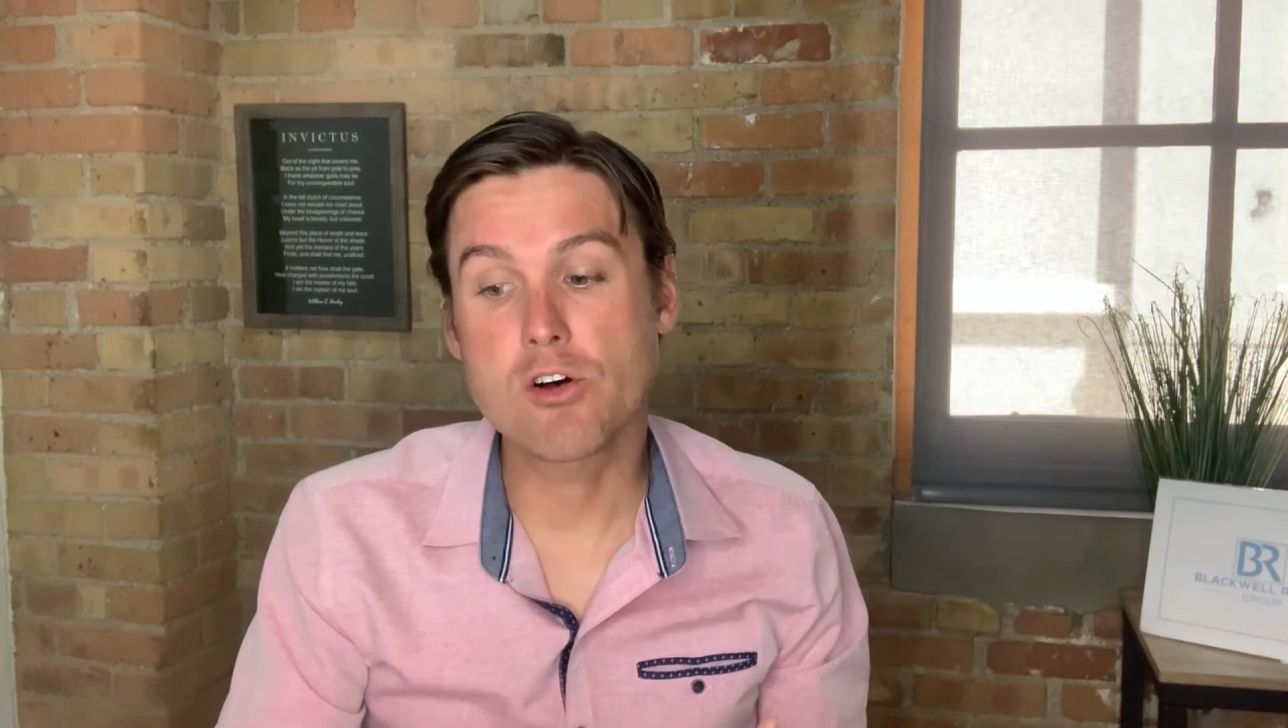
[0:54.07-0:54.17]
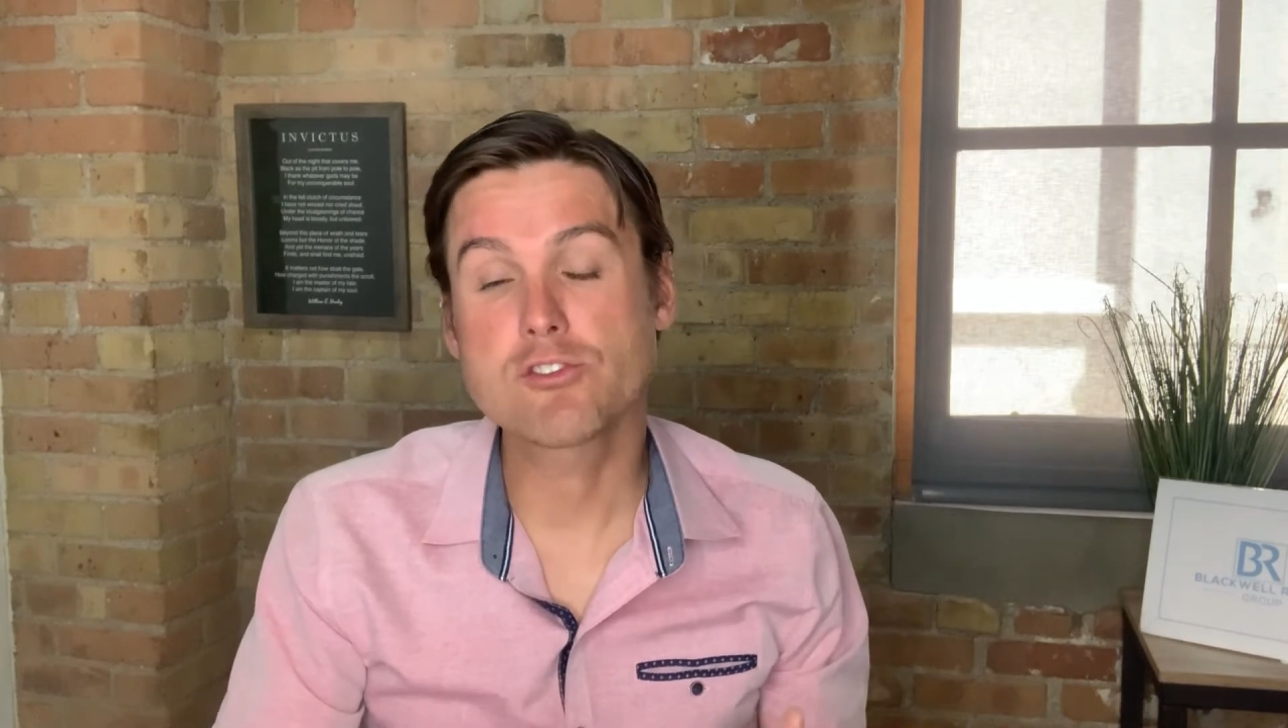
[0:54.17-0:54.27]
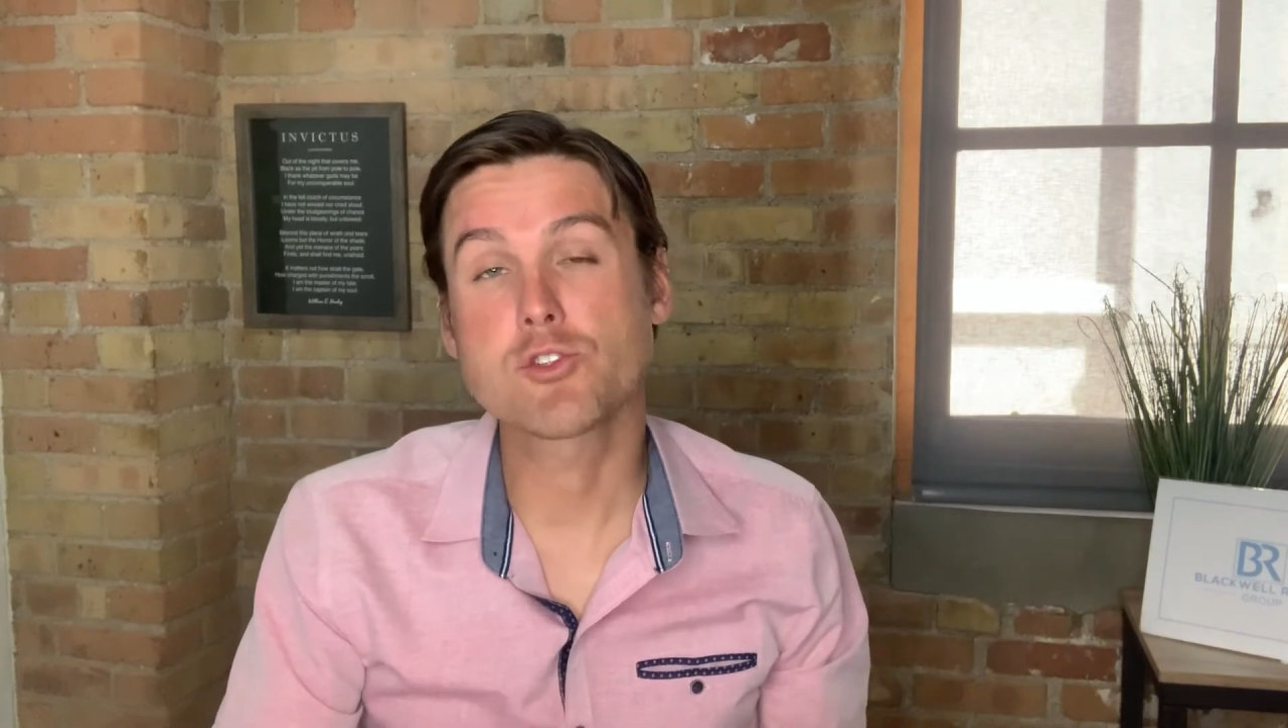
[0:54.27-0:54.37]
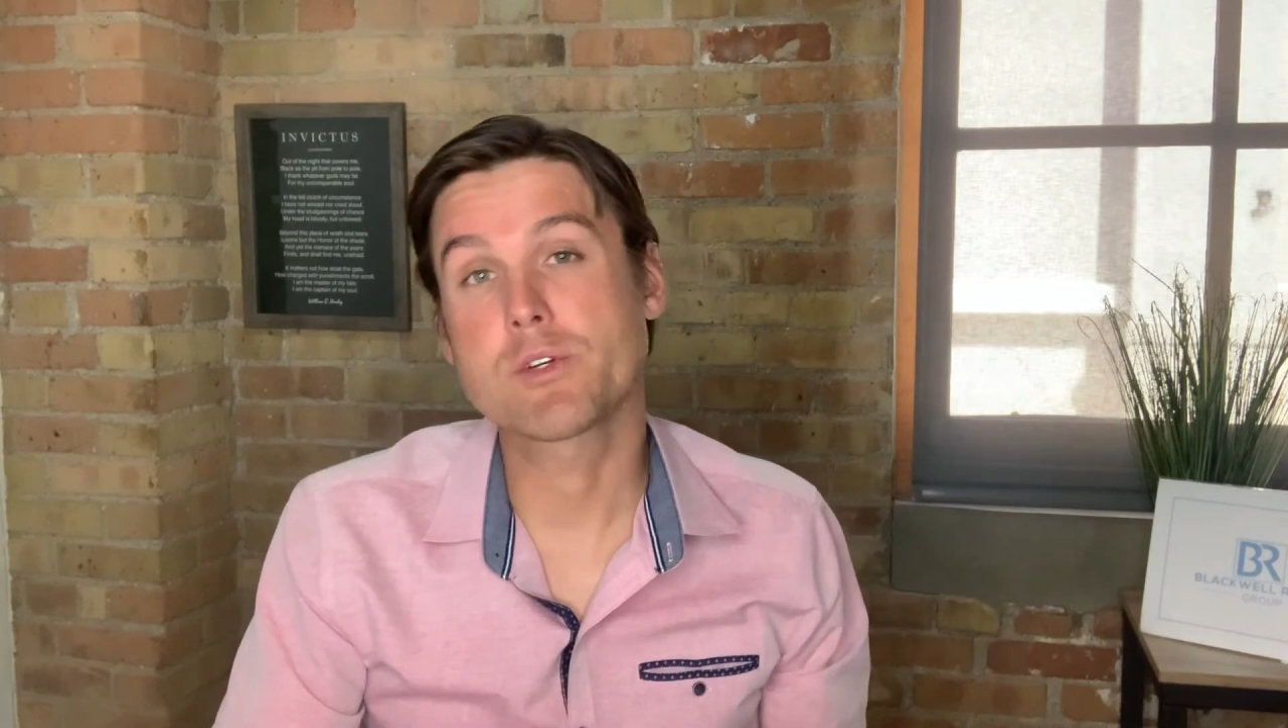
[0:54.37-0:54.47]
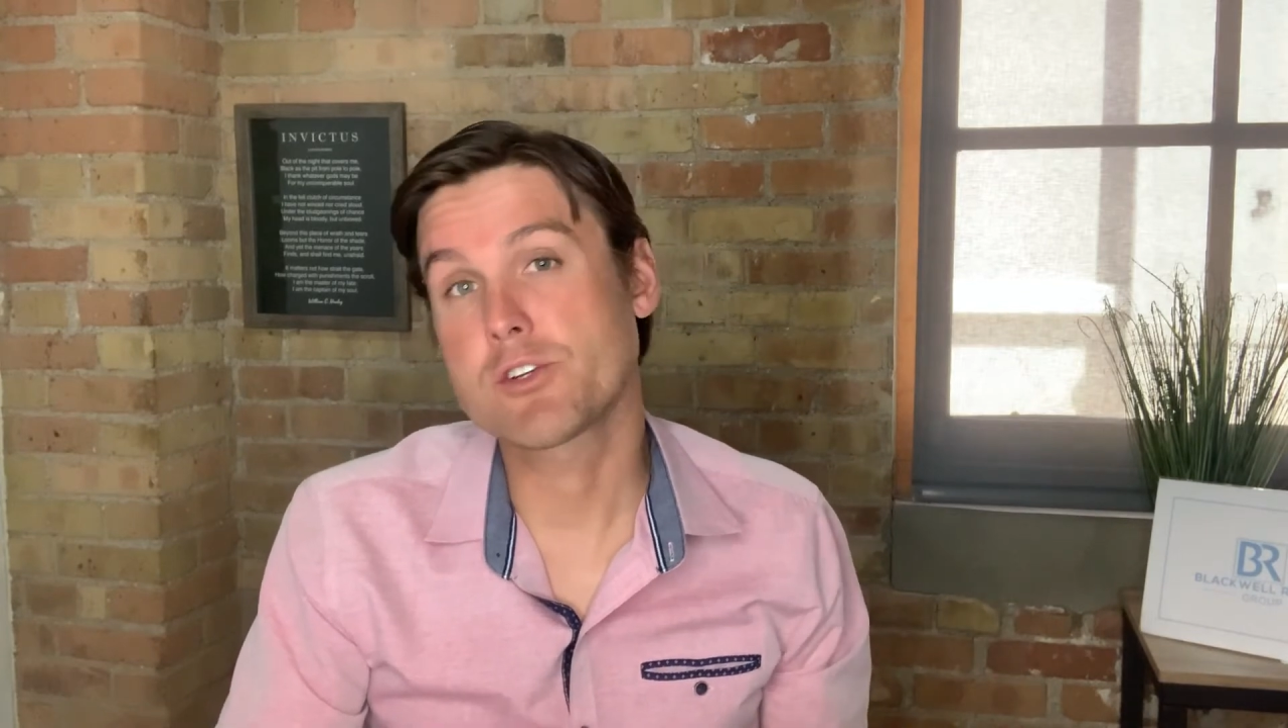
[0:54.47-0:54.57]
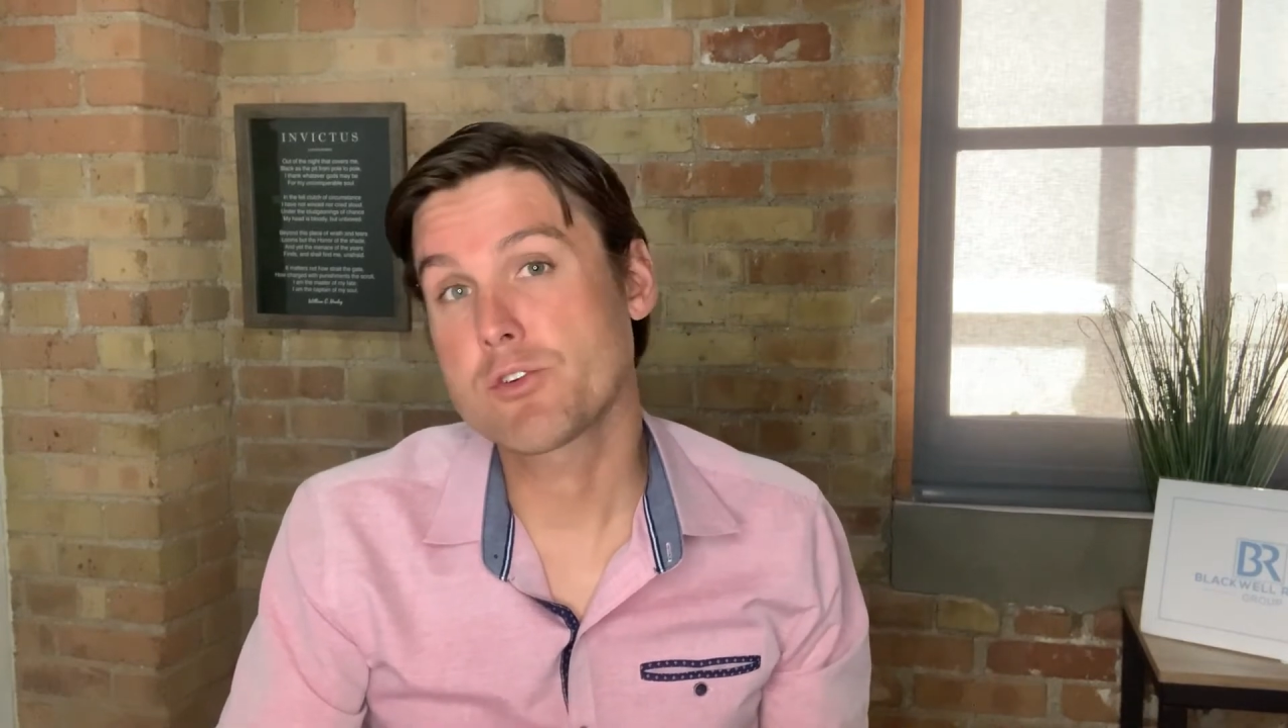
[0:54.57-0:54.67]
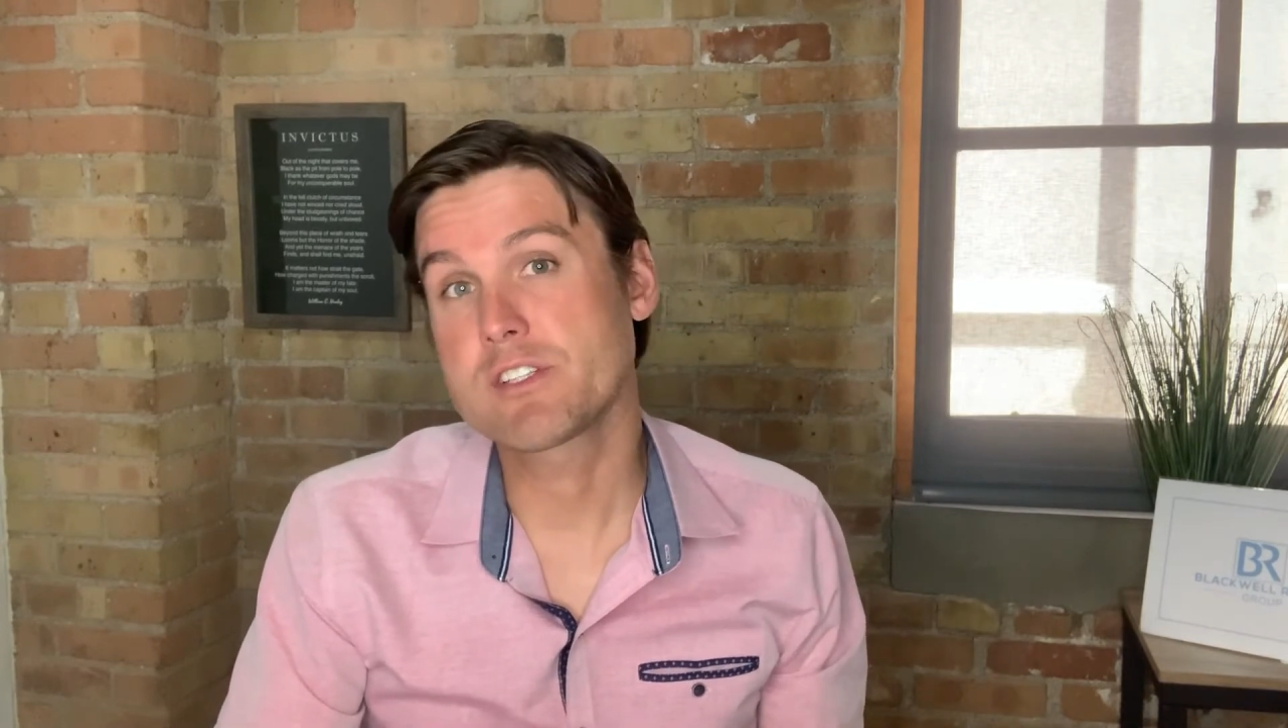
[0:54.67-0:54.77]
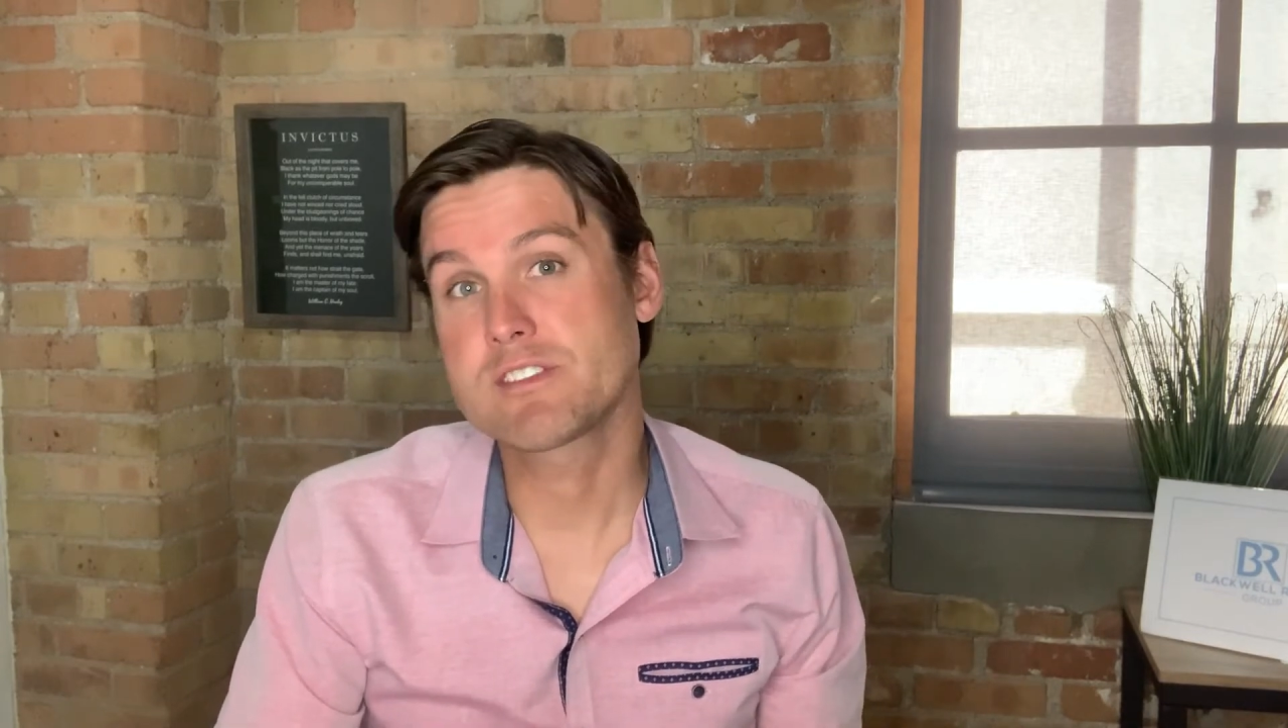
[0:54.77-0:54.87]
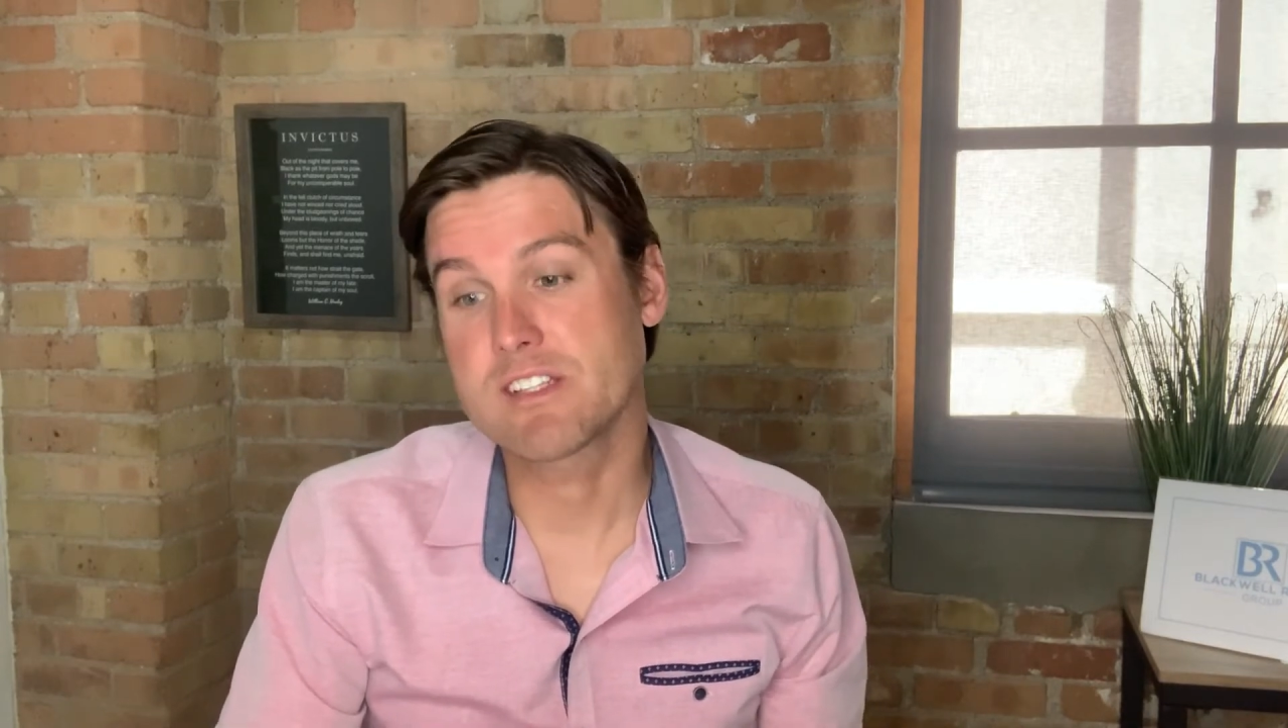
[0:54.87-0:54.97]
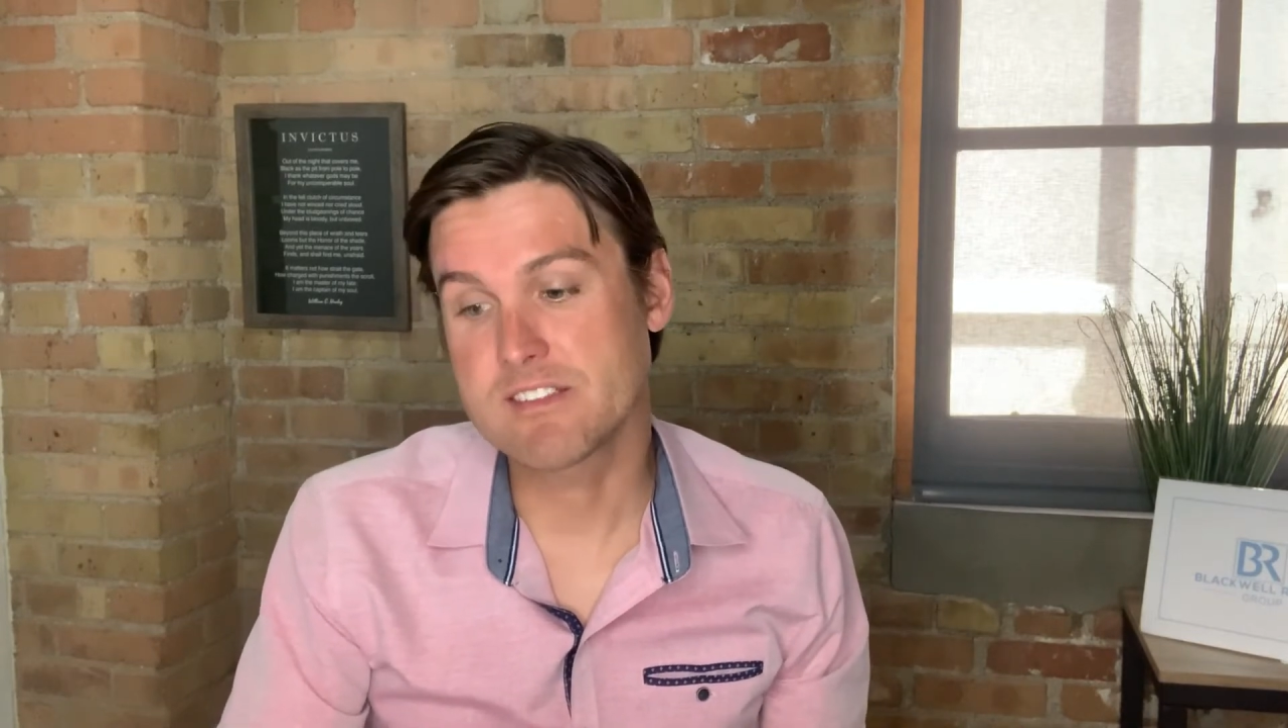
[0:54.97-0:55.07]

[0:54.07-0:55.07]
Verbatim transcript: also increasing